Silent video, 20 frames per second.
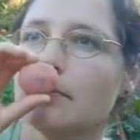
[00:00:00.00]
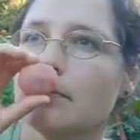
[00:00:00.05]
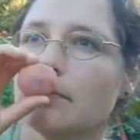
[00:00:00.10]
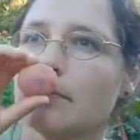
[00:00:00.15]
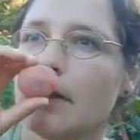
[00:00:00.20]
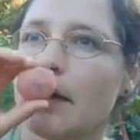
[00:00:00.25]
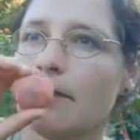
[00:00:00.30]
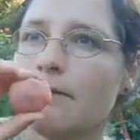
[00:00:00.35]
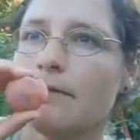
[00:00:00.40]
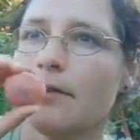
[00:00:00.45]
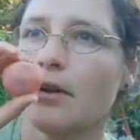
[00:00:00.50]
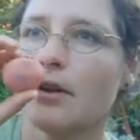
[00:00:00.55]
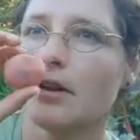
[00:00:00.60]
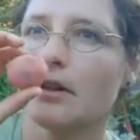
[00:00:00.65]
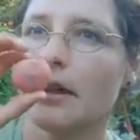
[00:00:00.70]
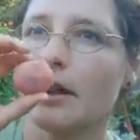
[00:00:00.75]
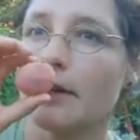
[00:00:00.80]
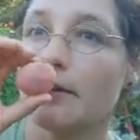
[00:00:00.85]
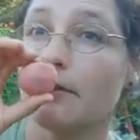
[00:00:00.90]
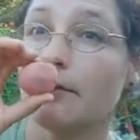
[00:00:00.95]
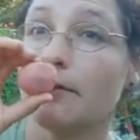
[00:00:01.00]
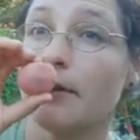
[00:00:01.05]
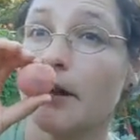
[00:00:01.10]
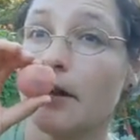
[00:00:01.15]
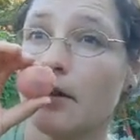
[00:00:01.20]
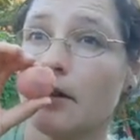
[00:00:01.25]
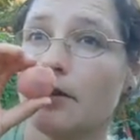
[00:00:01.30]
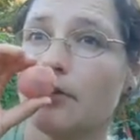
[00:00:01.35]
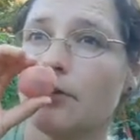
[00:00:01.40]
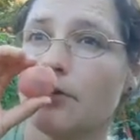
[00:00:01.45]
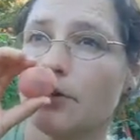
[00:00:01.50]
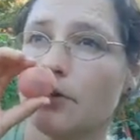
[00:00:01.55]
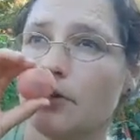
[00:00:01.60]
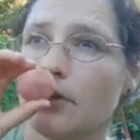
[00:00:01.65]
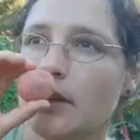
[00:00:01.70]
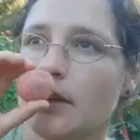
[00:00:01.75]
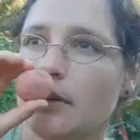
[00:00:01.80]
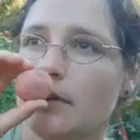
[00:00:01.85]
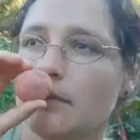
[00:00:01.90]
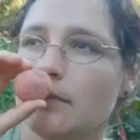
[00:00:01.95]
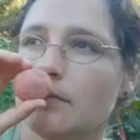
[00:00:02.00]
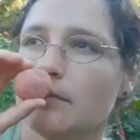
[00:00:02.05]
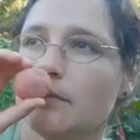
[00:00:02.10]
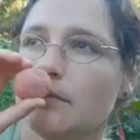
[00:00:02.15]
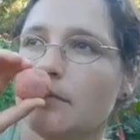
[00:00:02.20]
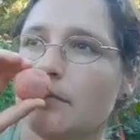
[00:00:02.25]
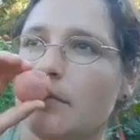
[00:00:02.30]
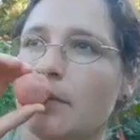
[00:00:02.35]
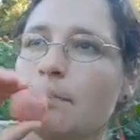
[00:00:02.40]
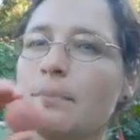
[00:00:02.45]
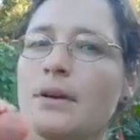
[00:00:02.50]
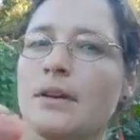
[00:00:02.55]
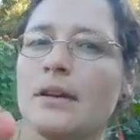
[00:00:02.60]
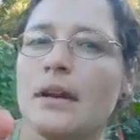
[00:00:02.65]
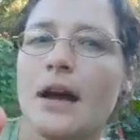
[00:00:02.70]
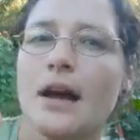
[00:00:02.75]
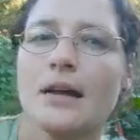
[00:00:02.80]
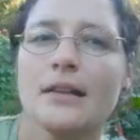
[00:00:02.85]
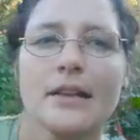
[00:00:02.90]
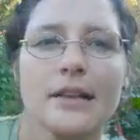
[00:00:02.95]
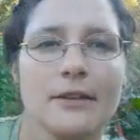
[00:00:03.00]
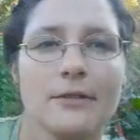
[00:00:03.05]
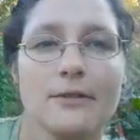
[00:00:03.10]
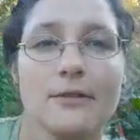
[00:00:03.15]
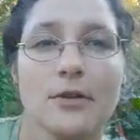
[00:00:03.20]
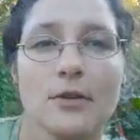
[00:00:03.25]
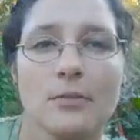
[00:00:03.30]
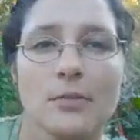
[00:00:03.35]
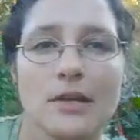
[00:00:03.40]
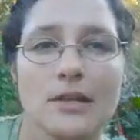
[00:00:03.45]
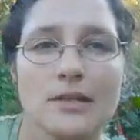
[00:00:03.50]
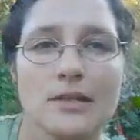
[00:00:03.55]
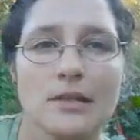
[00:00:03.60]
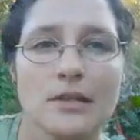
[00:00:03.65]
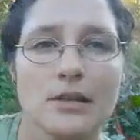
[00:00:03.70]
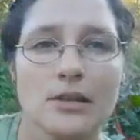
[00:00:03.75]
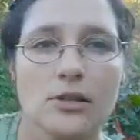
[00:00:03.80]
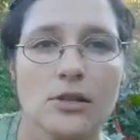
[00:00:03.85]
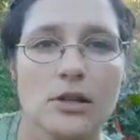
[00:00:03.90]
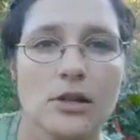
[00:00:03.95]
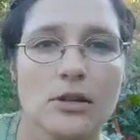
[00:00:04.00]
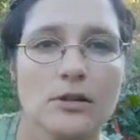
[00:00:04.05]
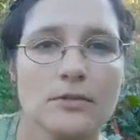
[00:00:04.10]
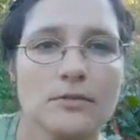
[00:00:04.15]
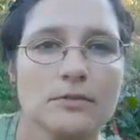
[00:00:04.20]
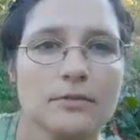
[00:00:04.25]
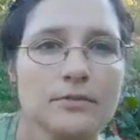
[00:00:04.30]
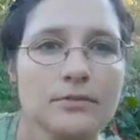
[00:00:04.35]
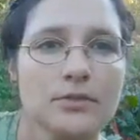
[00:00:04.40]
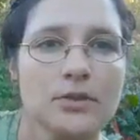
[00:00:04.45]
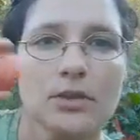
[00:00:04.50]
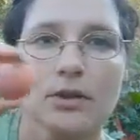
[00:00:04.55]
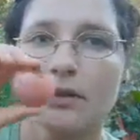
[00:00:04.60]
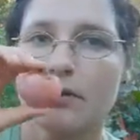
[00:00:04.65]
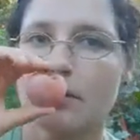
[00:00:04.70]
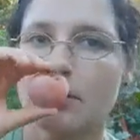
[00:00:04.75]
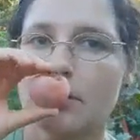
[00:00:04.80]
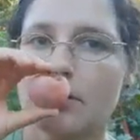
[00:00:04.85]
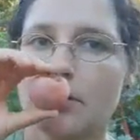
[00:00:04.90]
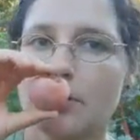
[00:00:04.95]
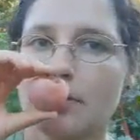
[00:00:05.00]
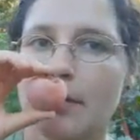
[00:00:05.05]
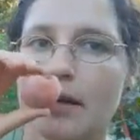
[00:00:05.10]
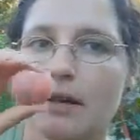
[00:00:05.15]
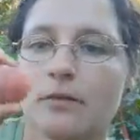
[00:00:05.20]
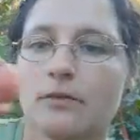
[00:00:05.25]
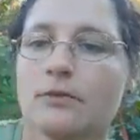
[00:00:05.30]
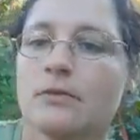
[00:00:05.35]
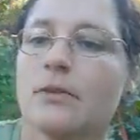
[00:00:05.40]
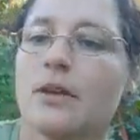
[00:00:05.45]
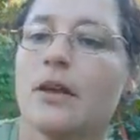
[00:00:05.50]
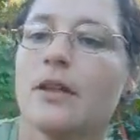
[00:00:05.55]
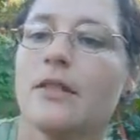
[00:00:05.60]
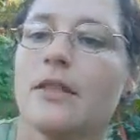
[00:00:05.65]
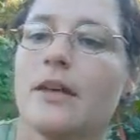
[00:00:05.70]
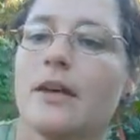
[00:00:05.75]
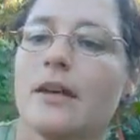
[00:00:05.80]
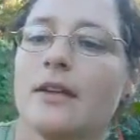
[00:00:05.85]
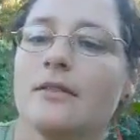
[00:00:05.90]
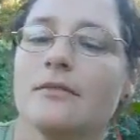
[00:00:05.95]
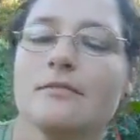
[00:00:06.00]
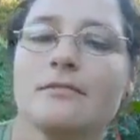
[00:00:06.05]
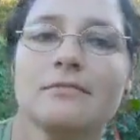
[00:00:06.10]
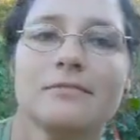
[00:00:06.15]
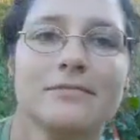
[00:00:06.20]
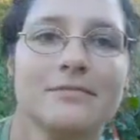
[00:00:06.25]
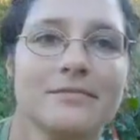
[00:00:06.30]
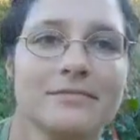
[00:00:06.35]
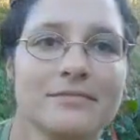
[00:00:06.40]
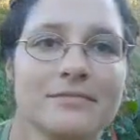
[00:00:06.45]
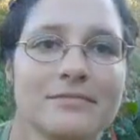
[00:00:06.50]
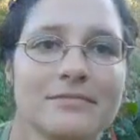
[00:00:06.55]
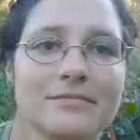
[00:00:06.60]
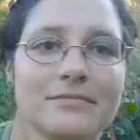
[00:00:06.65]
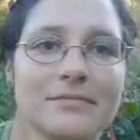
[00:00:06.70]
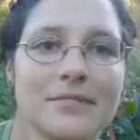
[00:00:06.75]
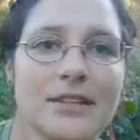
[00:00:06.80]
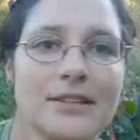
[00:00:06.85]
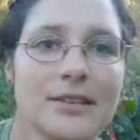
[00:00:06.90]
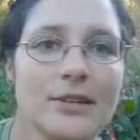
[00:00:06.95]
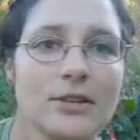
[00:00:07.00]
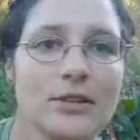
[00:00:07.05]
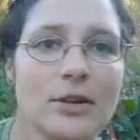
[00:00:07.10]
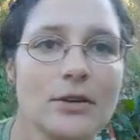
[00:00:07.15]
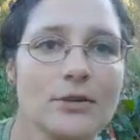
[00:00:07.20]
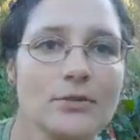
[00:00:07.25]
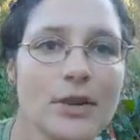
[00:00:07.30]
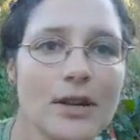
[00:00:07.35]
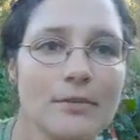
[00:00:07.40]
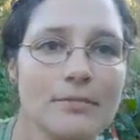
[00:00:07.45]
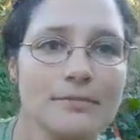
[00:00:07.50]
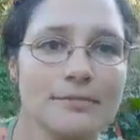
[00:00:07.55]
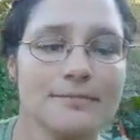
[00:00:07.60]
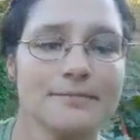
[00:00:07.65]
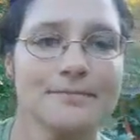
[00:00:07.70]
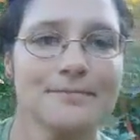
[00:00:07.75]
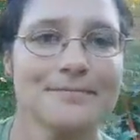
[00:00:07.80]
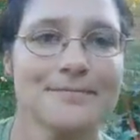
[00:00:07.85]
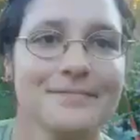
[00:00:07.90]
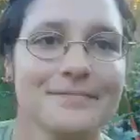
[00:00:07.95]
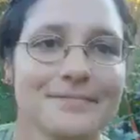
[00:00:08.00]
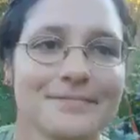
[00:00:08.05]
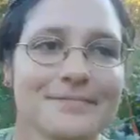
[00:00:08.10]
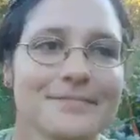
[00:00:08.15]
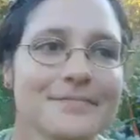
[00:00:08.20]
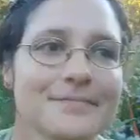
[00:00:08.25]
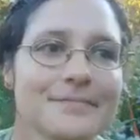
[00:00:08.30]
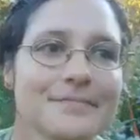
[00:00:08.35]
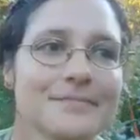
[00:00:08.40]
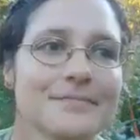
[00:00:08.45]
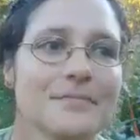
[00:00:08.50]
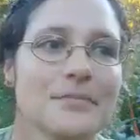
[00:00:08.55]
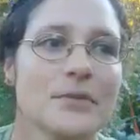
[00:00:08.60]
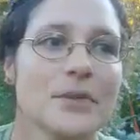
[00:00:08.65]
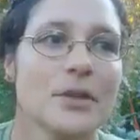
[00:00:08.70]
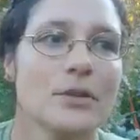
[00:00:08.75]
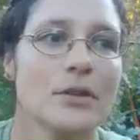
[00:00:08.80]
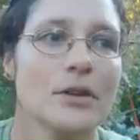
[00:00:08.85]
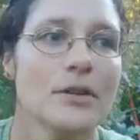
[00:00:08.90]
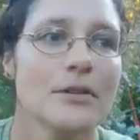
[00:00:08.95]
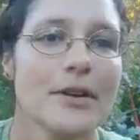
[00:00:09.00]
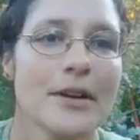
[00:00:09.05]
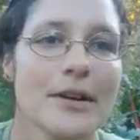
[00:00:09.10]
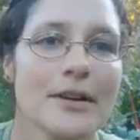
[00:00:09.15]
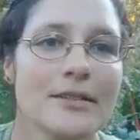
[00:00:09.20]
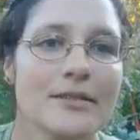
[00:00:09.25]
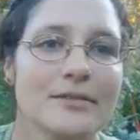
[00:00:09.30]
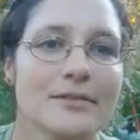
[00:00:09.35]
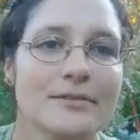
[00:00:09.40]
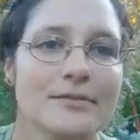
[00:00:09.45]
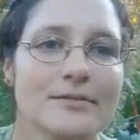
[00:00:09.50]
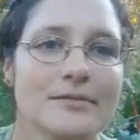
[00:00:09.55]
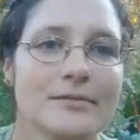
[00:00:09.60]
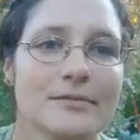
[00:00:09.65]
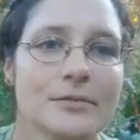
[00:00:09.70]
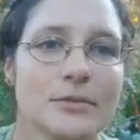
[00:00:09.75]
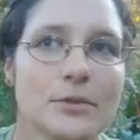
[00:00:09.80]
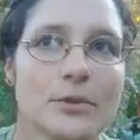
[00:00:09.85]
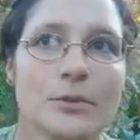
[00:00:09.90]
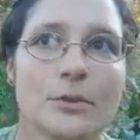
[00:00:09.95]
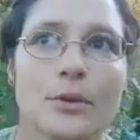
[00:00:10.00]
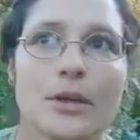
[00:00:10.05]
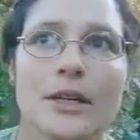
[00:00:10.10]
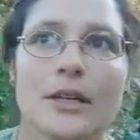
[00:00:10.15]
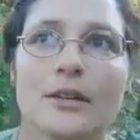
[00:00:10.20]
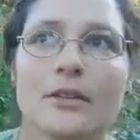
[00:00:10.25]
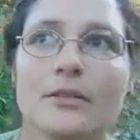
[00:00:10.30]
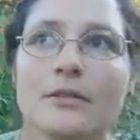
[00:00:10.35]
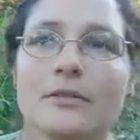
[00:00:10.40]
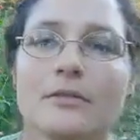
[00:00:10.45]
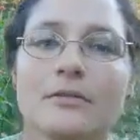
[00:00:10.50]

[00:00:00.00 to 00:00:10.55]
and very fruity, but not like fermented at all. So give it a little smell, and then that's how you know it's right. All right. Well,